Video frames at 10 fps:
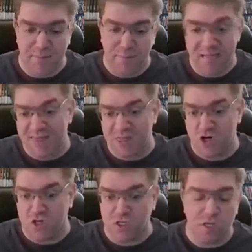
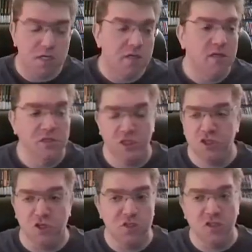blasters! And she
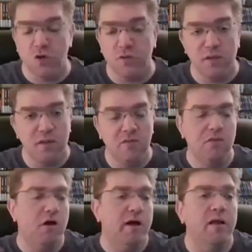starts shooting. Then,
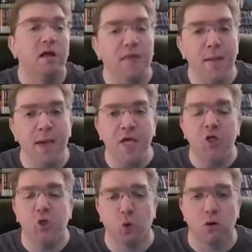all right, they make
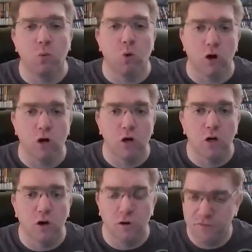short work
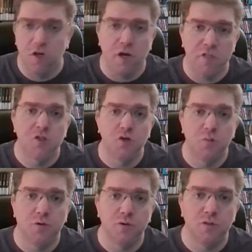of the night
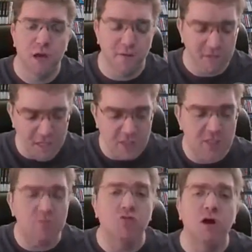troopers. Everything
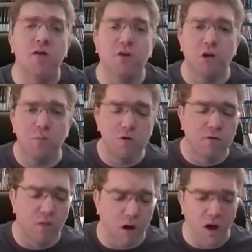seems great. They're going to move
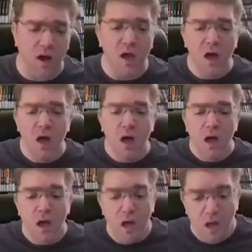along.
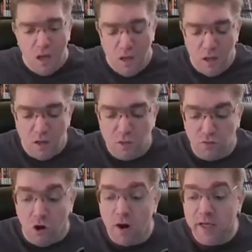
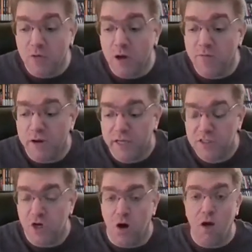Thrawn, however, has
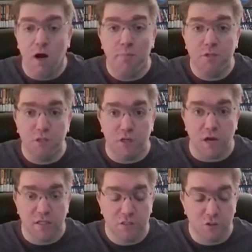gone up to the
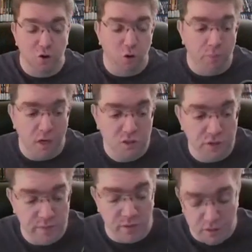Night Sister Girl Boss
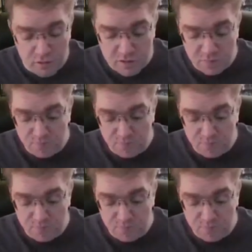Great Mothers,